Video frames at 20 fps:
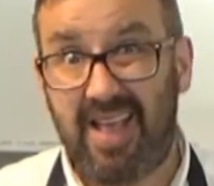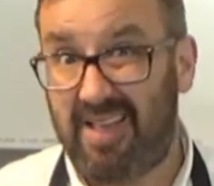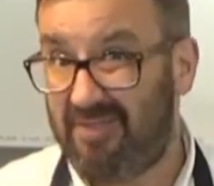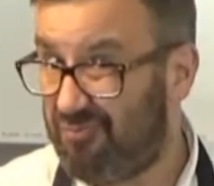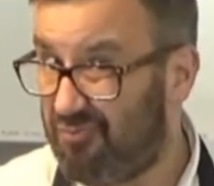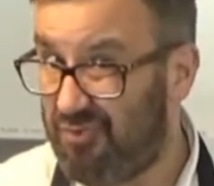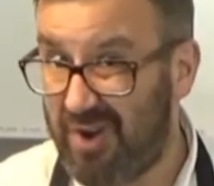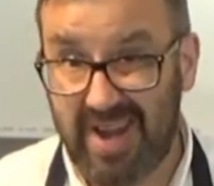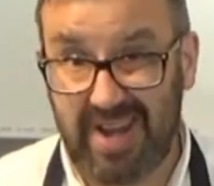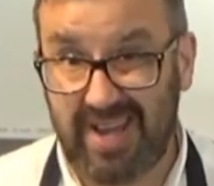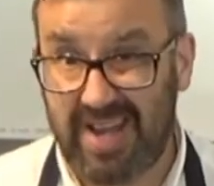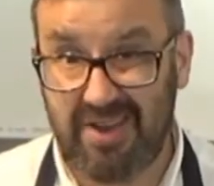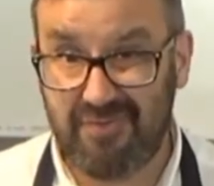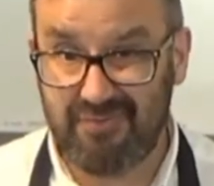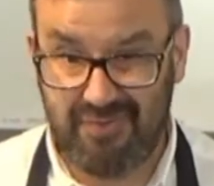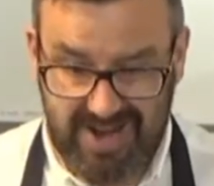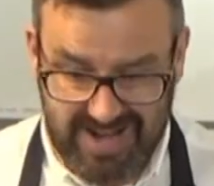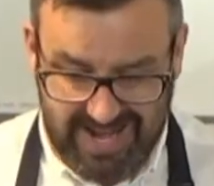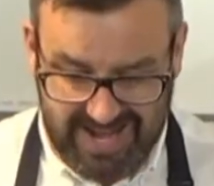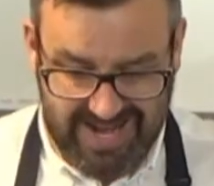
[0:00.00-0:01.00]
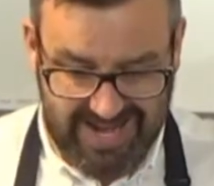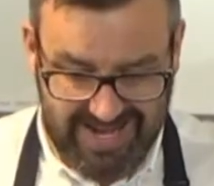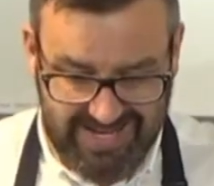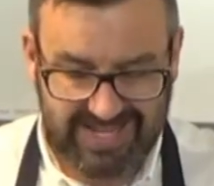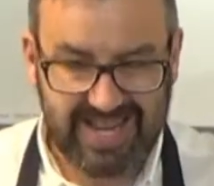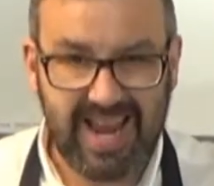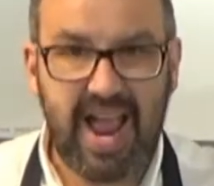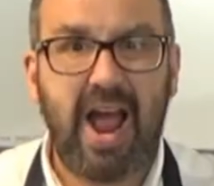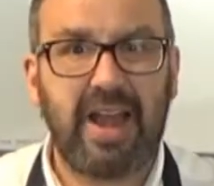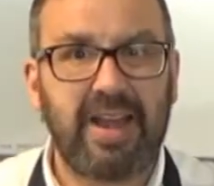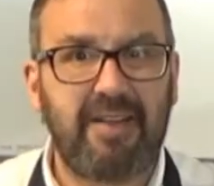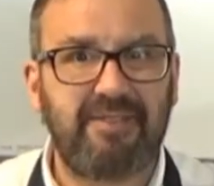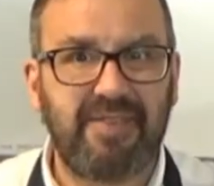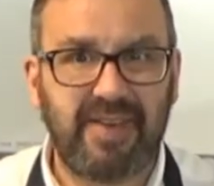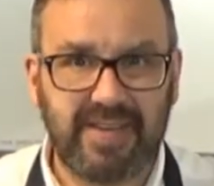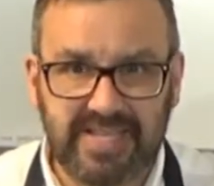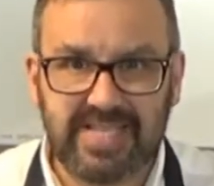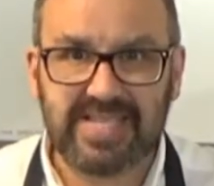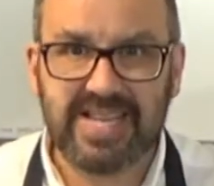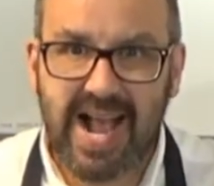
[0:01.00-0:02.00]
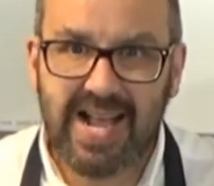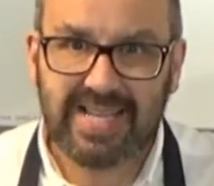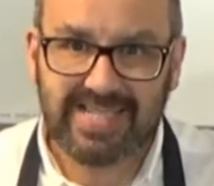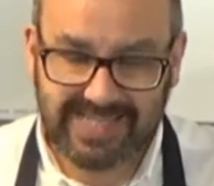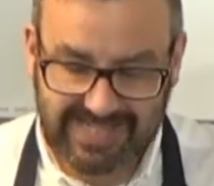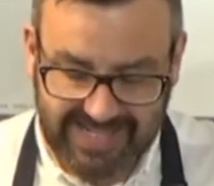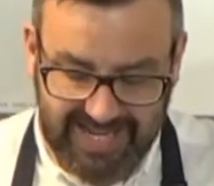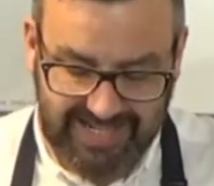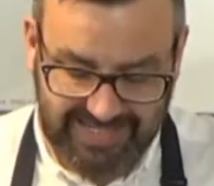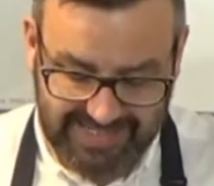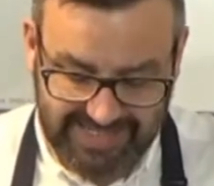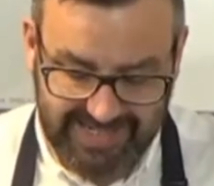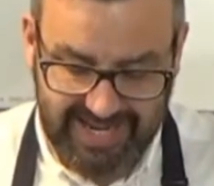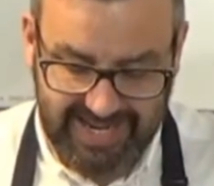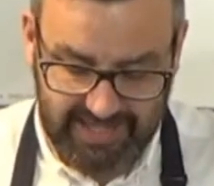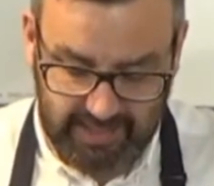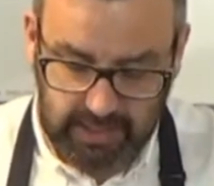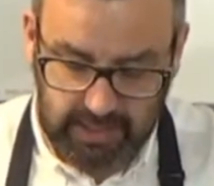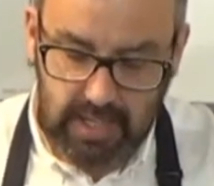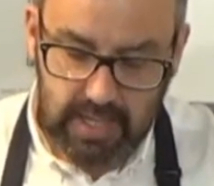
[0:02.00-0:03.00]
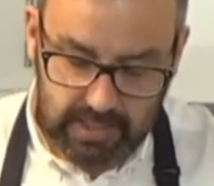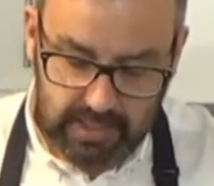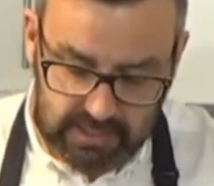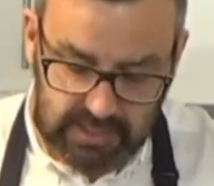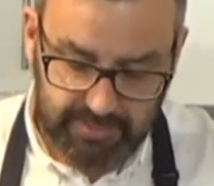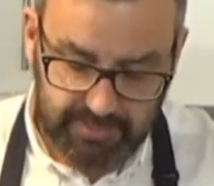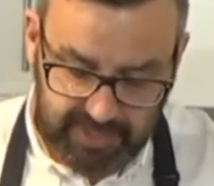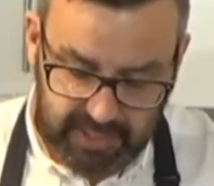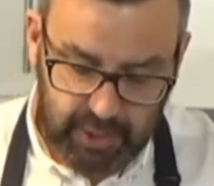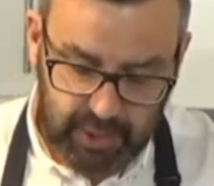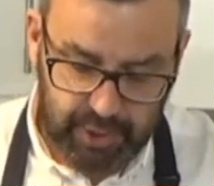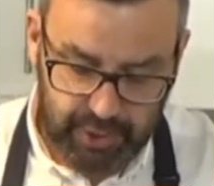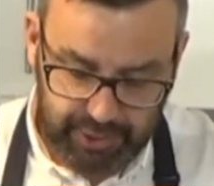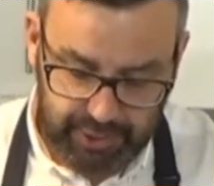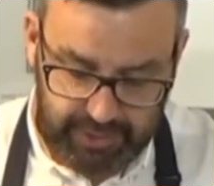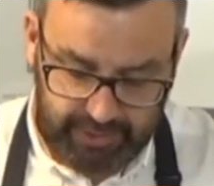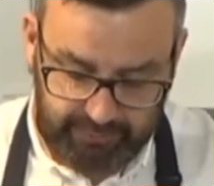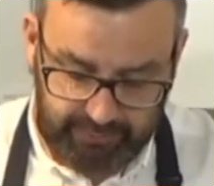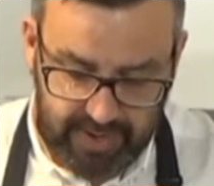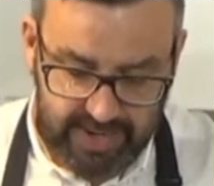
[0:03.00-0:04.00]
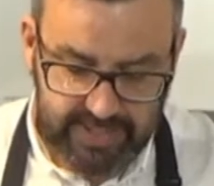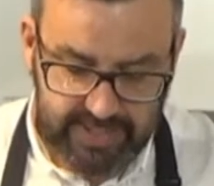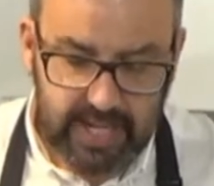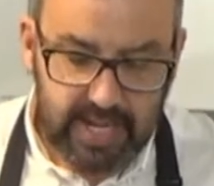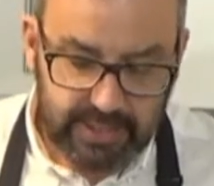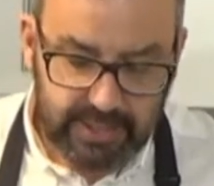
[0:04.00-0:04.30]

Really, really easy and a fantastic skill to be learning, right?